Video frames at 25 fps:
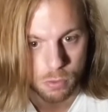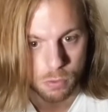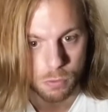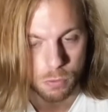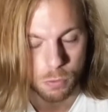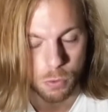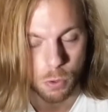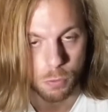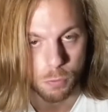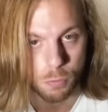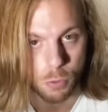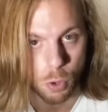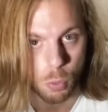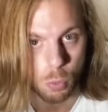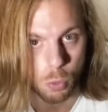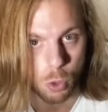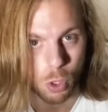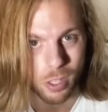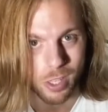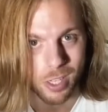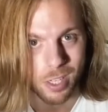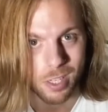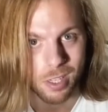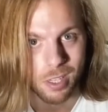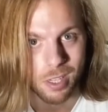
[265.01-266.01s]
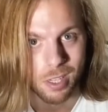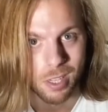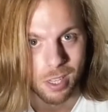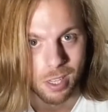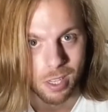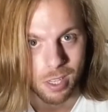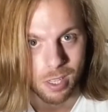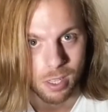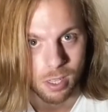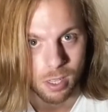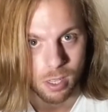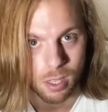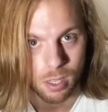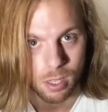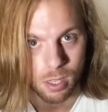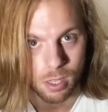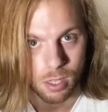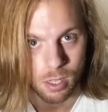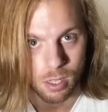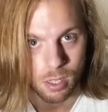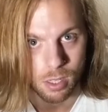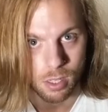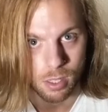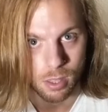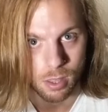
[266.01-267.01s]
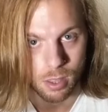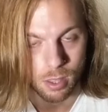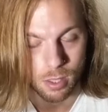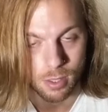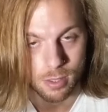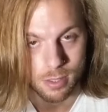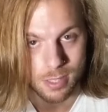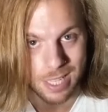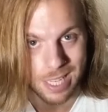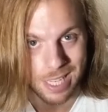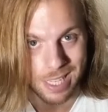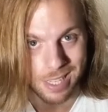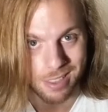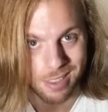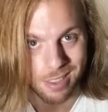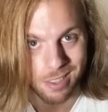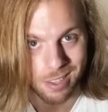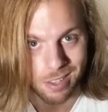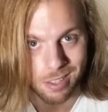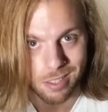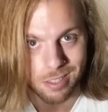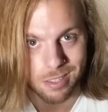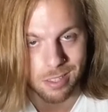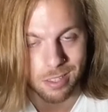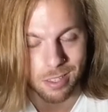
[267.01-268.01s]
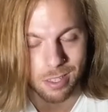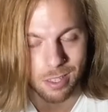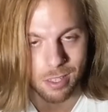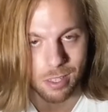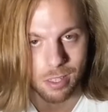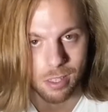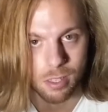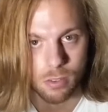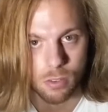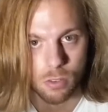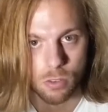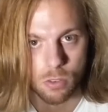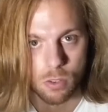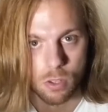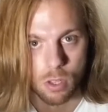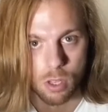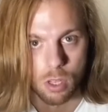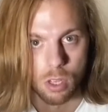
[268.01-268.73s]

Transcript: for foam rolling things like this is,